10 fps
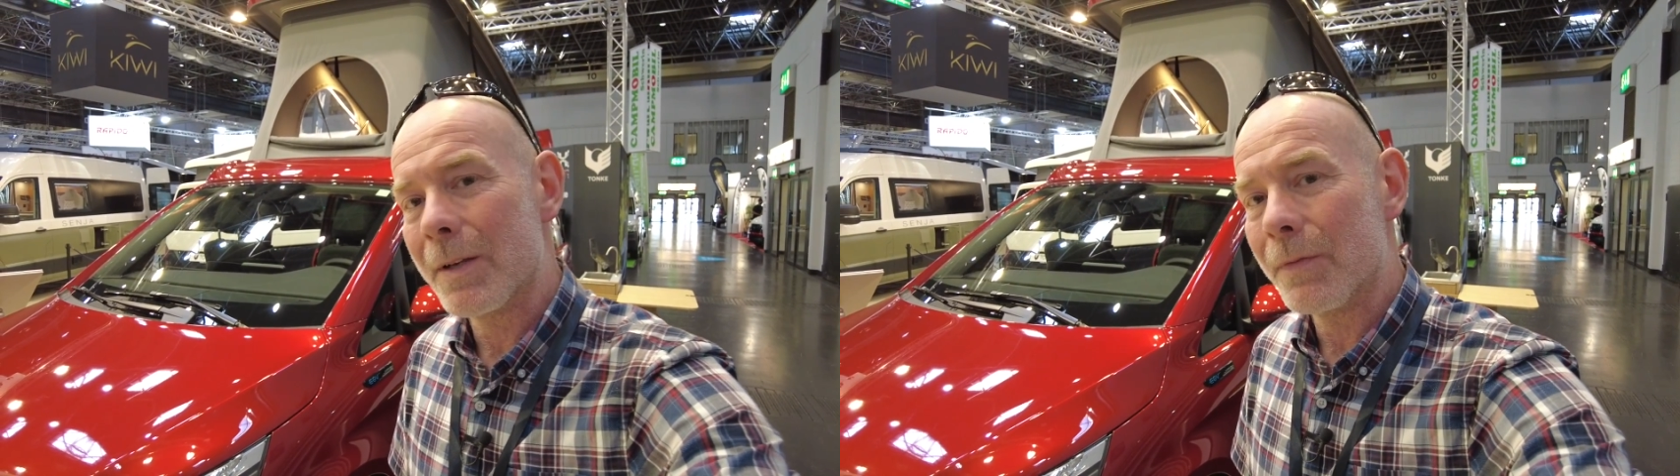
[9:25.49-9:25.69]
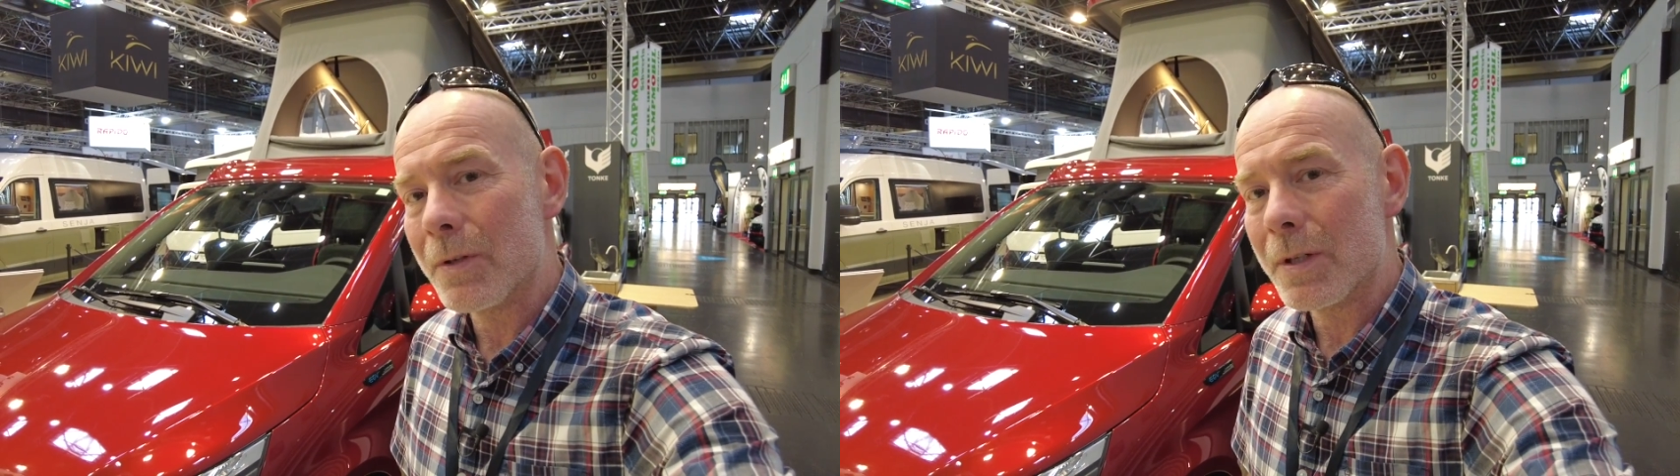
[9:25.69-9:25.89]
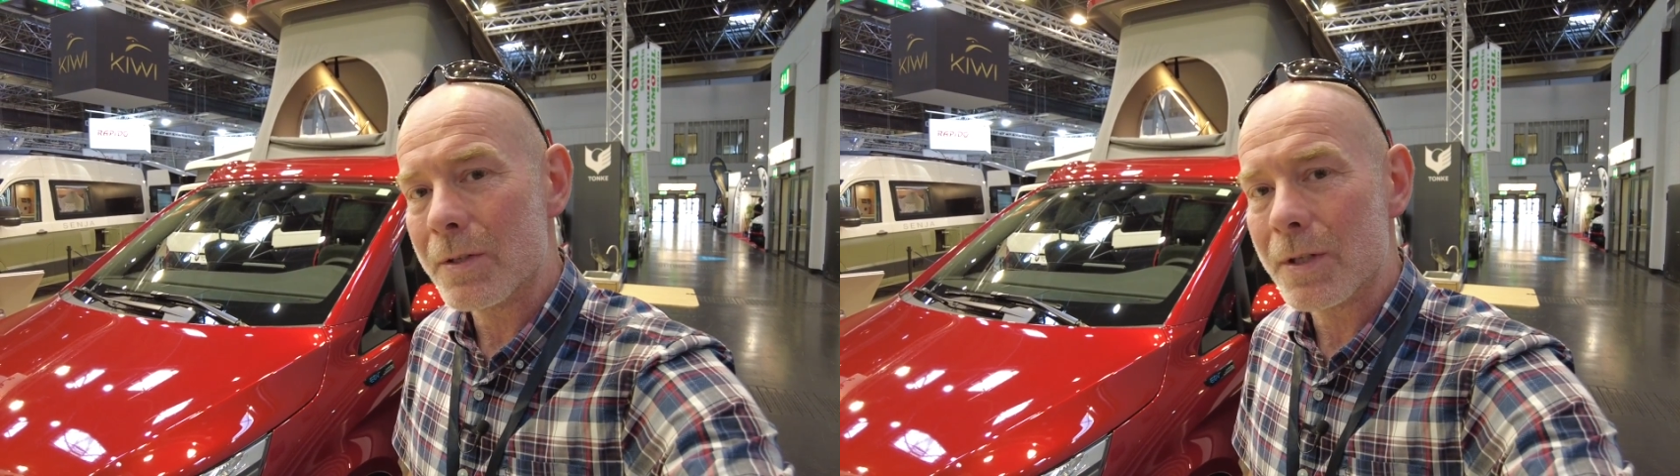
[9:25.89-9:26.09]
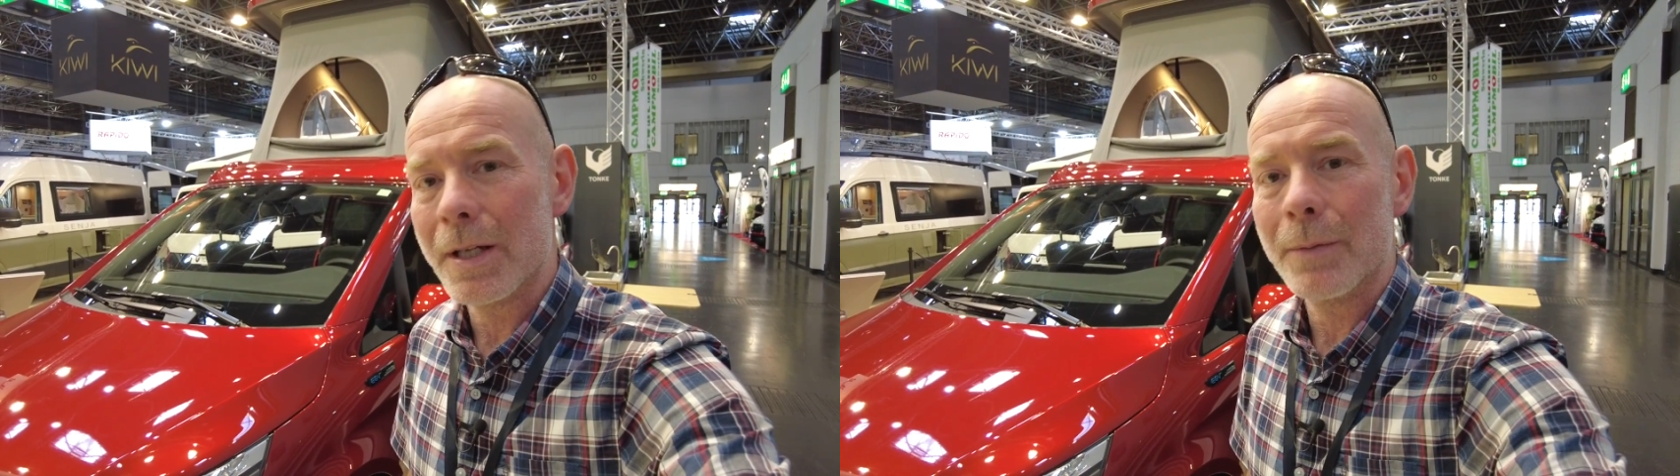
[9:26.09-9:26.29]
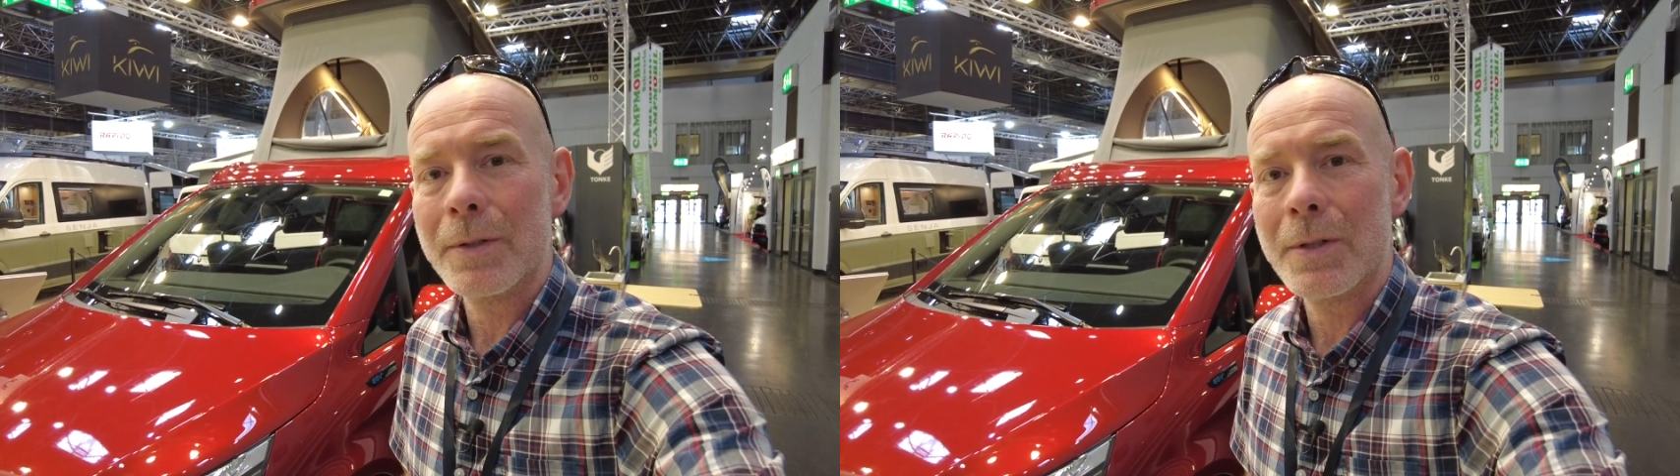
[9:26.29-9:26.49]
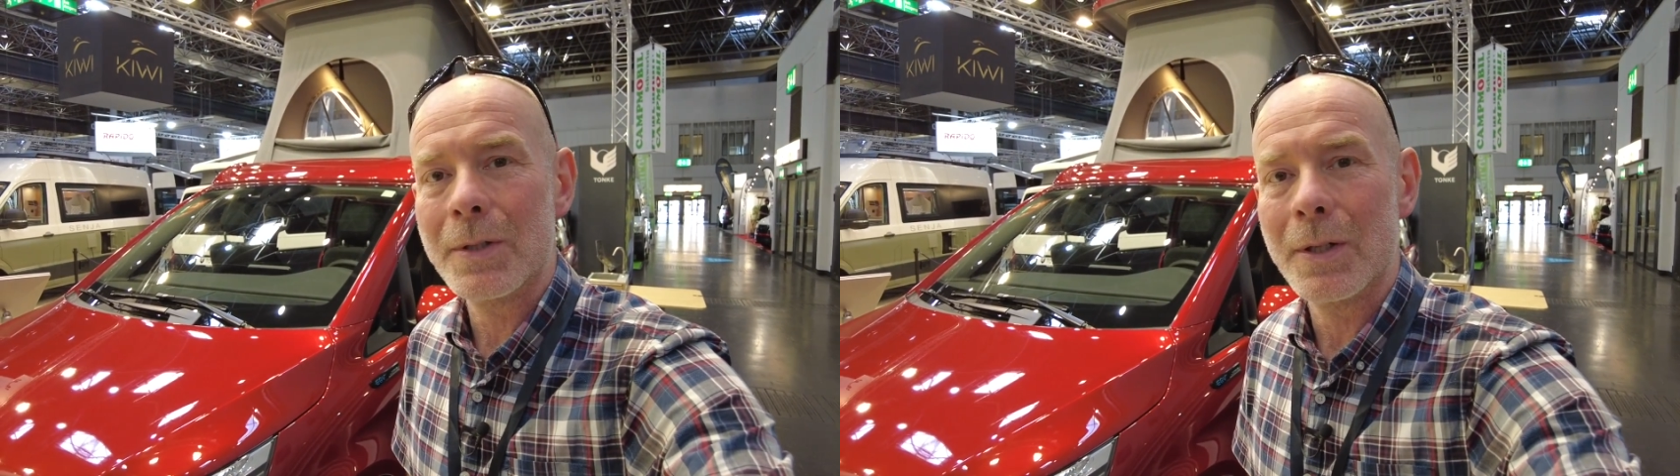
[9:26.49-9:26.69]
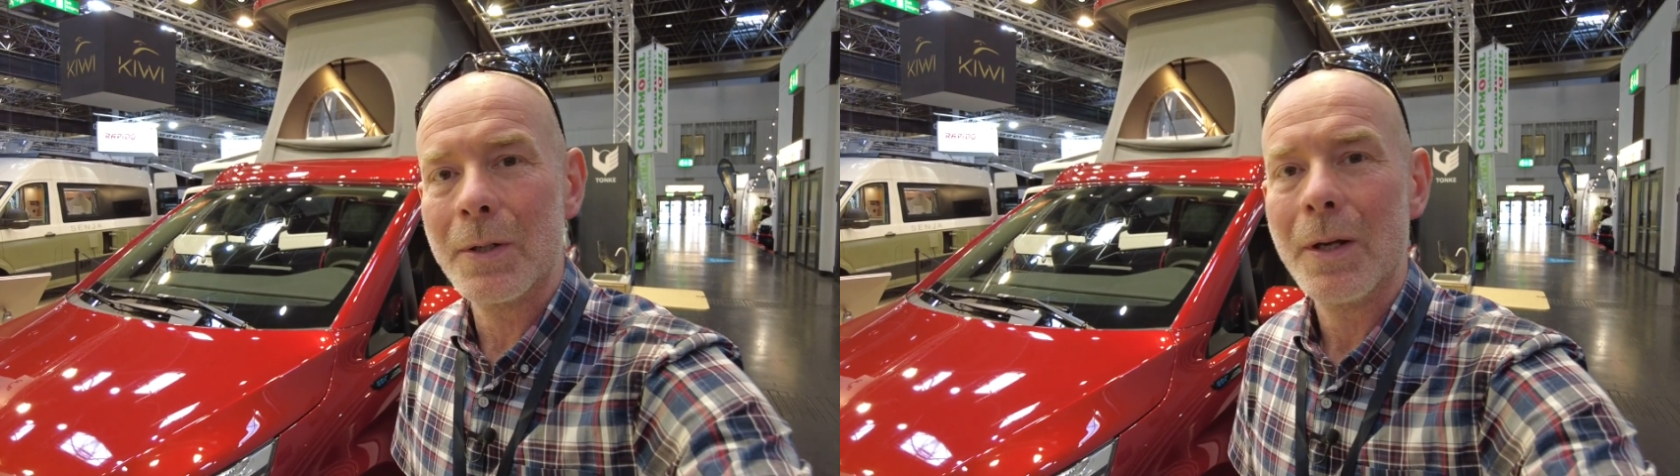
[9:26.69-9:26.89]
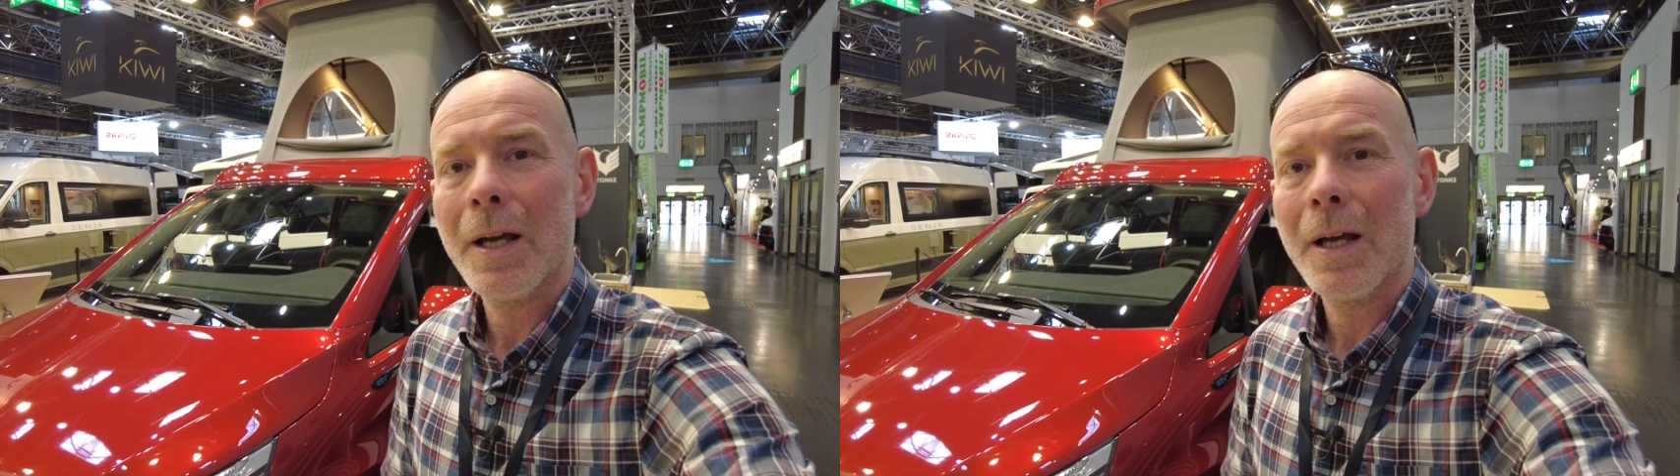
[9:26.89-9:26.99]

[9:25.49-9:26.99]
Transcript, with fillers: If you did, you know what to do.